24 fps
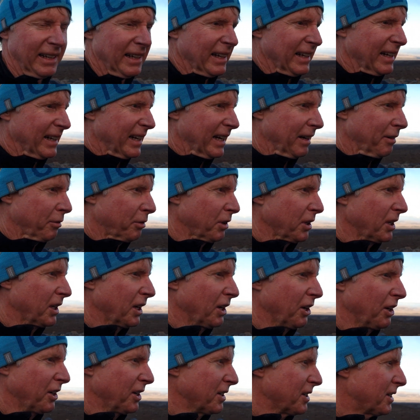To get everything
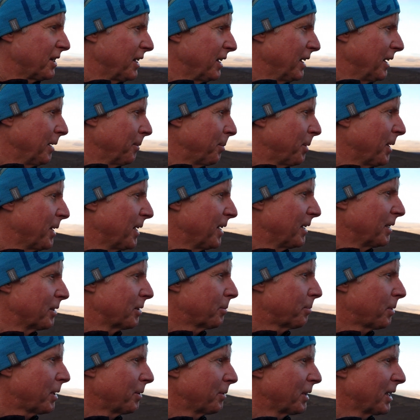going and set up, it's
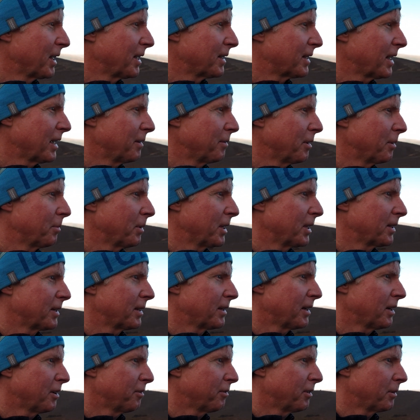probably going to take me
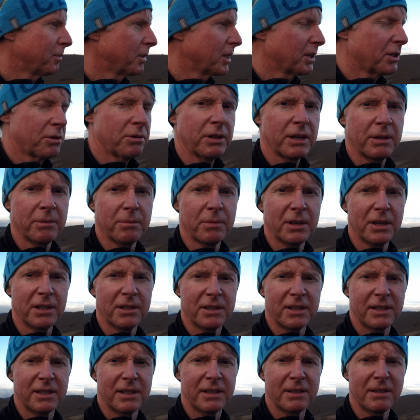hopefully about 20
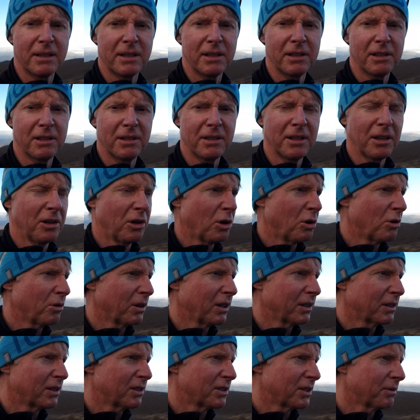minutes, no
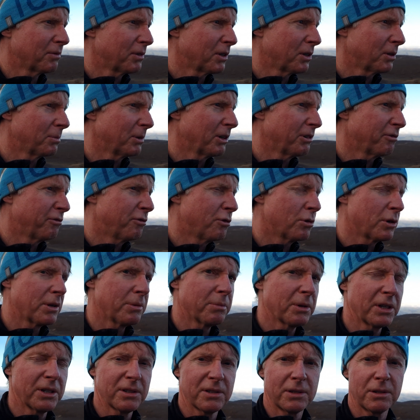longer, because I've got about 40
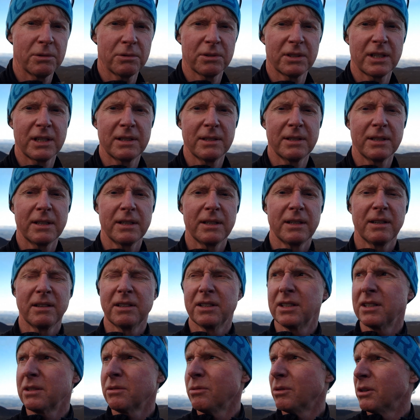minutes till sunset, and I
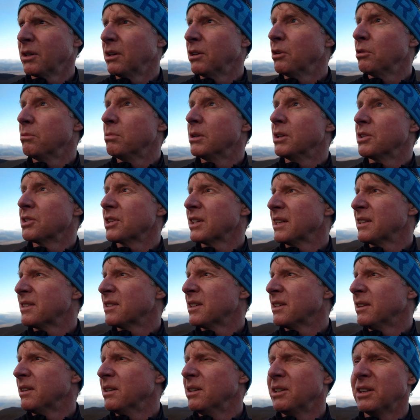just want a little bit of
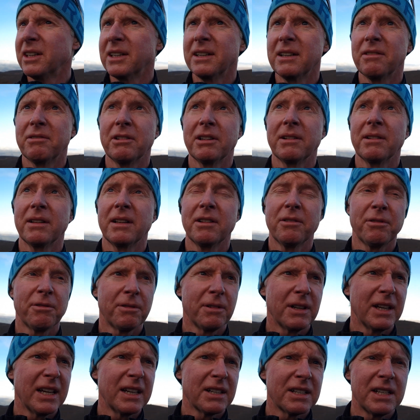sunset light if
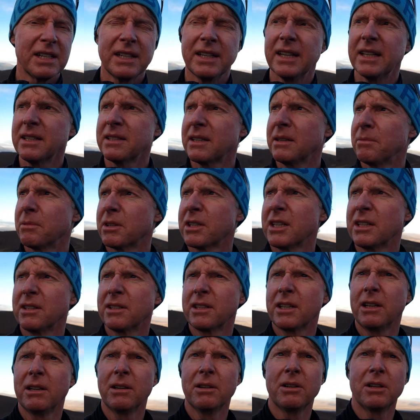we actually get some
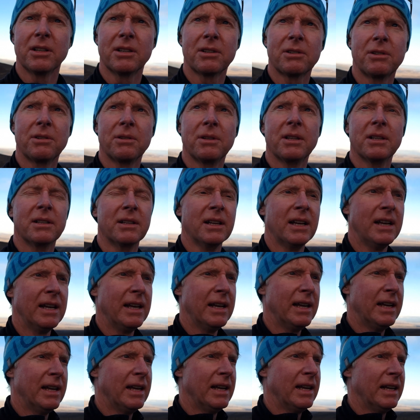sunset light through
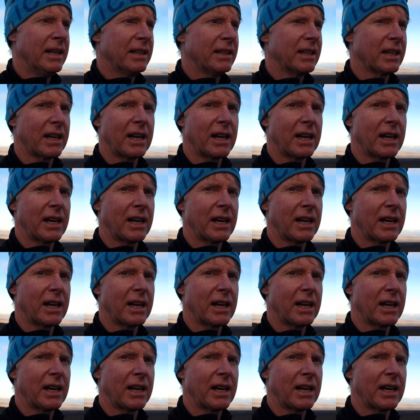the